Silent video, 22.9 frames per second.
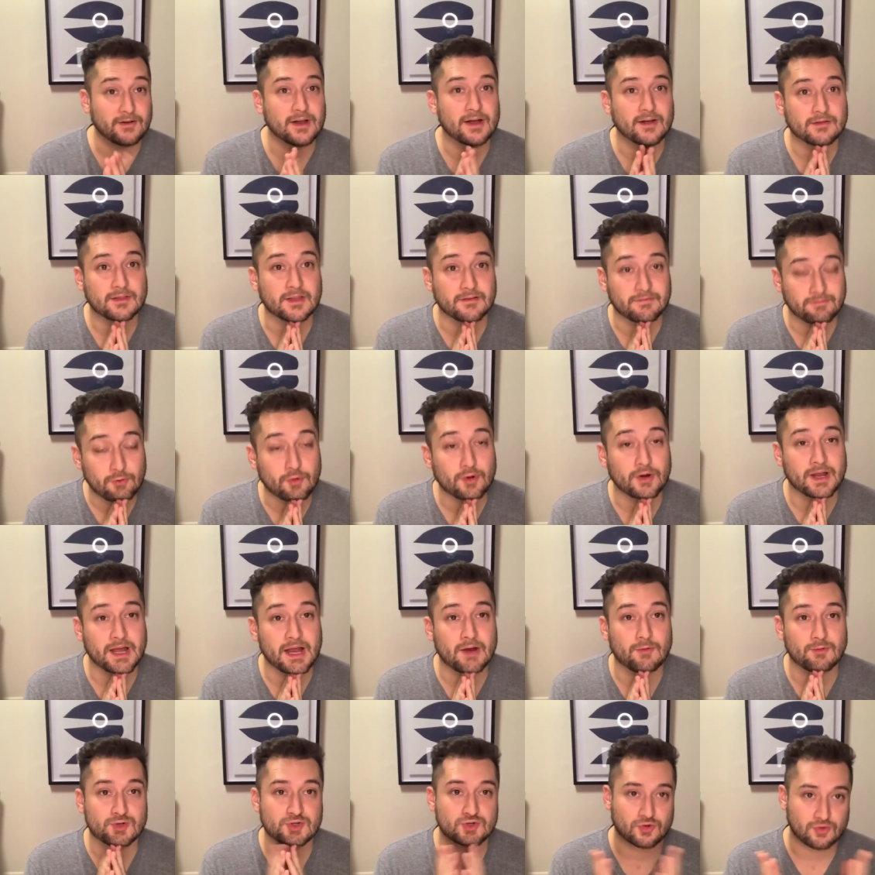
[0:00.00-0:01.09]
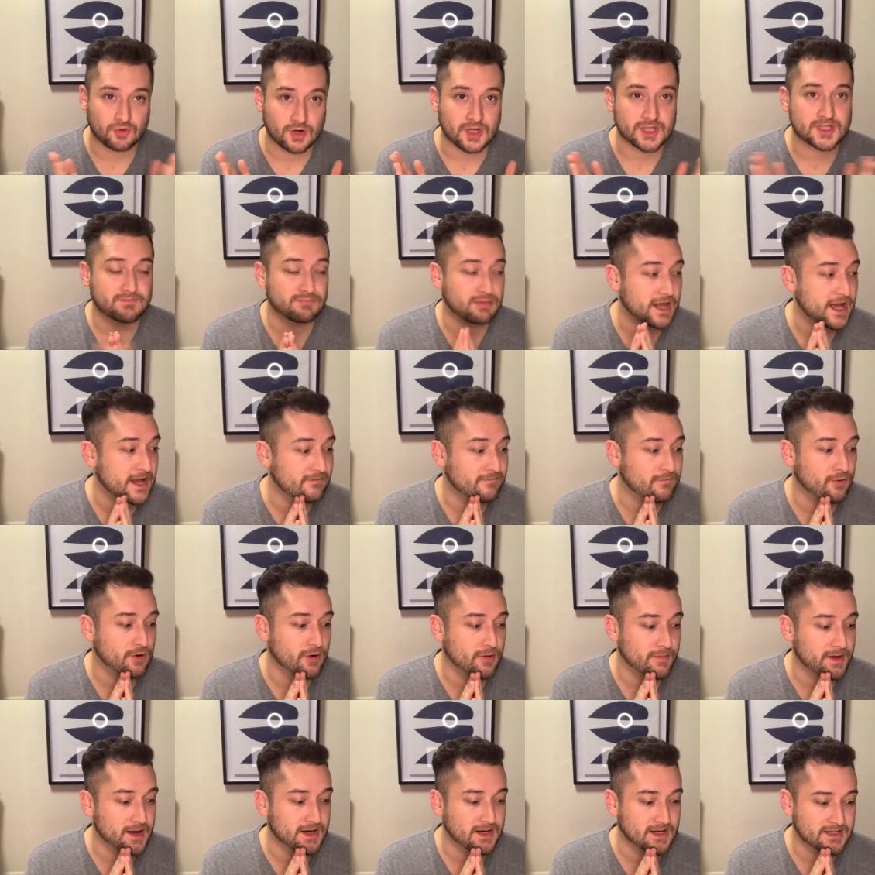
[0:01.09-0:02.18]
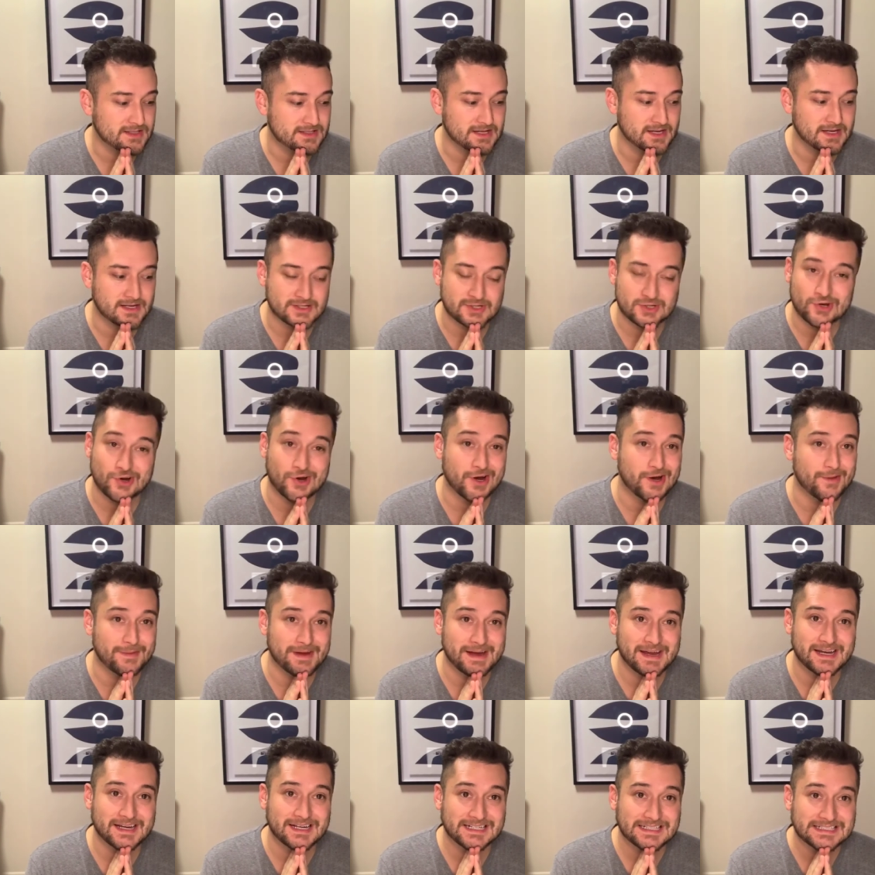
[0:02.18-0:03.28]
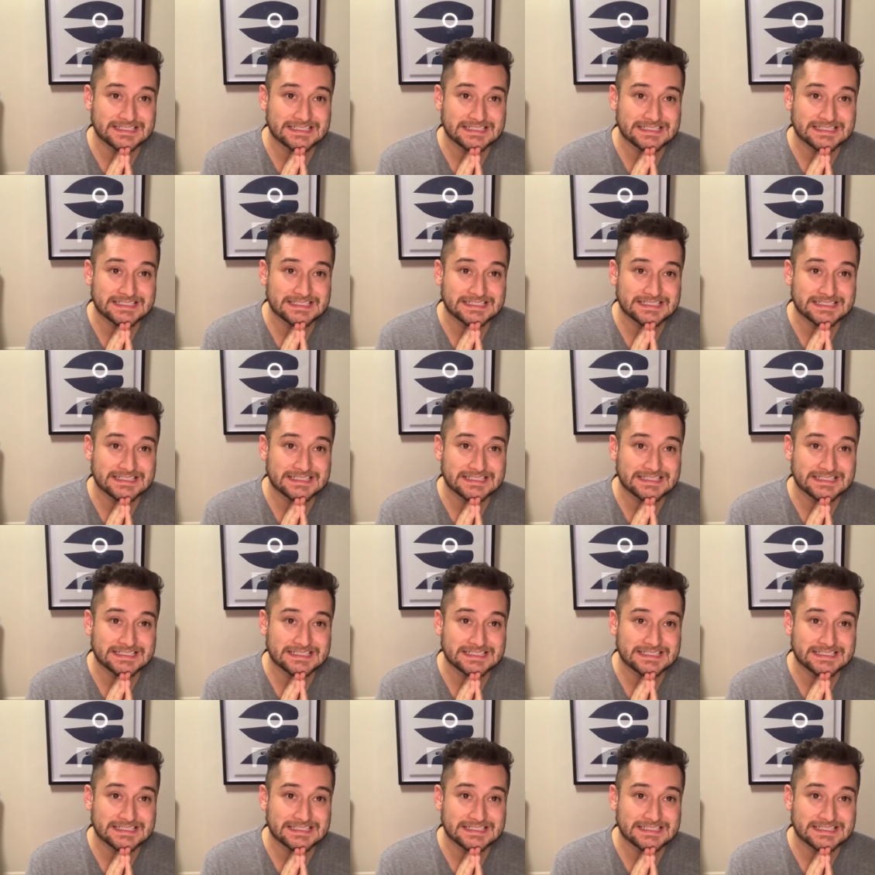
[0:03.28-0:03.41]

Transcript: out that Fortnite was cross platform and he said, Sorry, man.